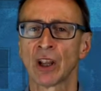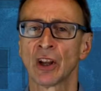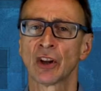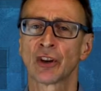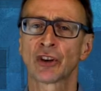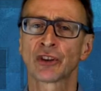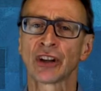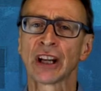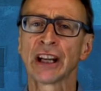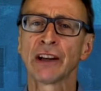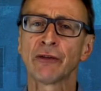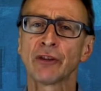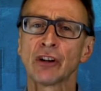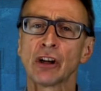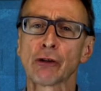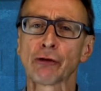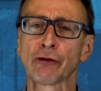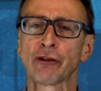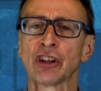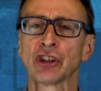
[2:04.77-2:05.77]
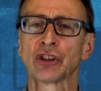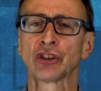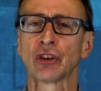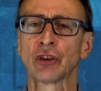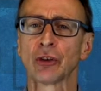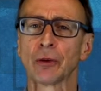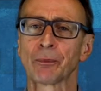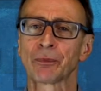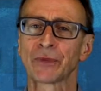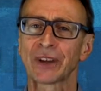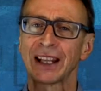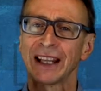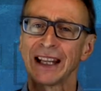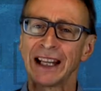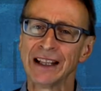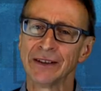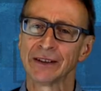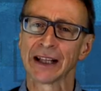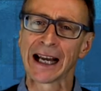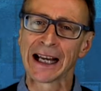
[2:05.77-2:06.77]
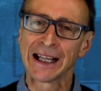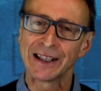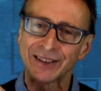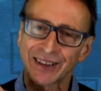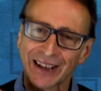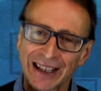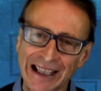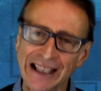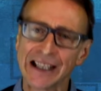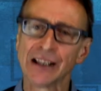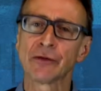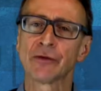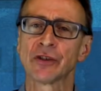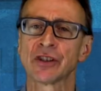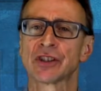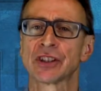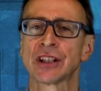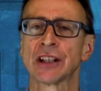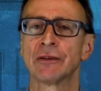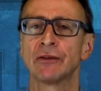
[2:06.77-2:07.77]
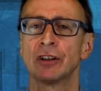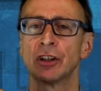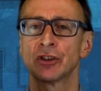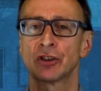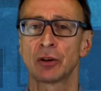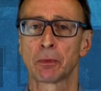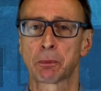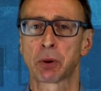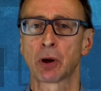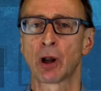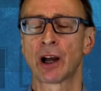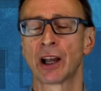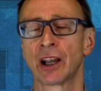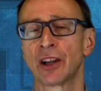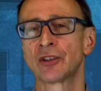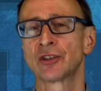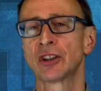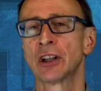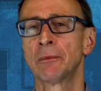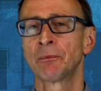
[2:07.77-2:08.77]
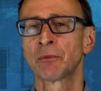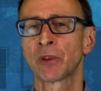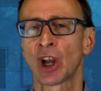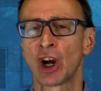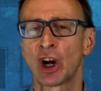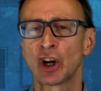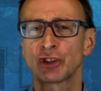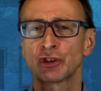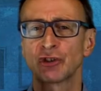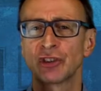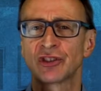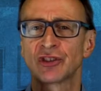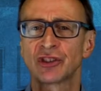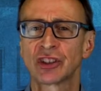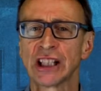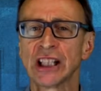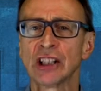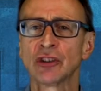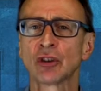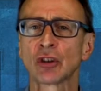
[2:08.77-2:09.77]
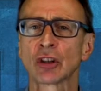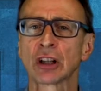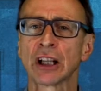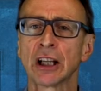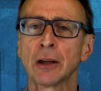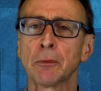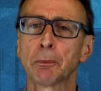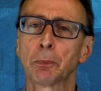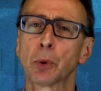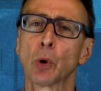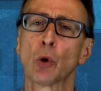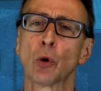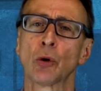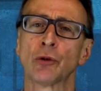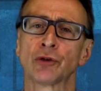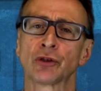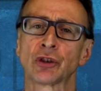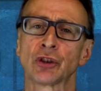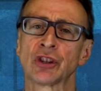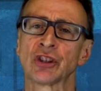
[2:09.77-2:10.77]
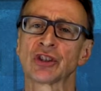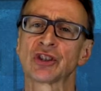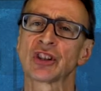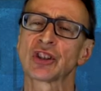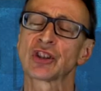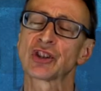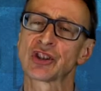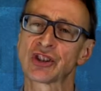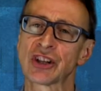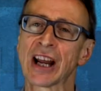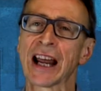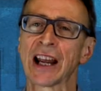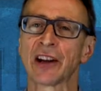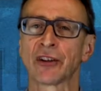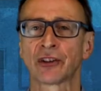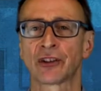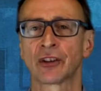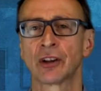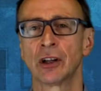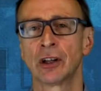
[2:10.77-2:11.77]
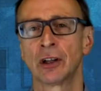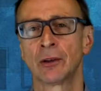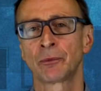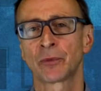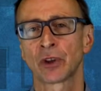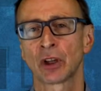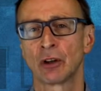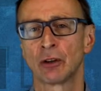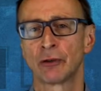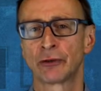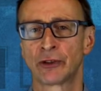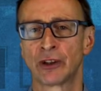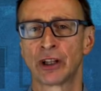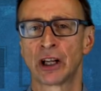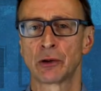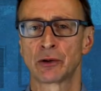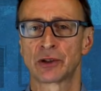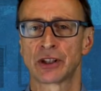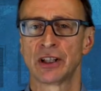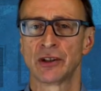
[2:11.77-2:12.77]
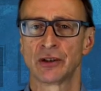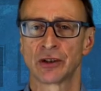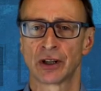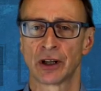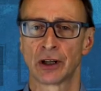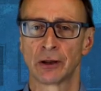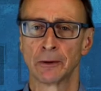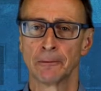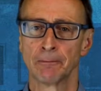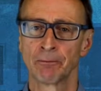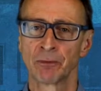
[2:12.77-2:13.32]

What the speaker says: Safe and efficient and innovative suppliers are strategically important to the success of Rio Tinto.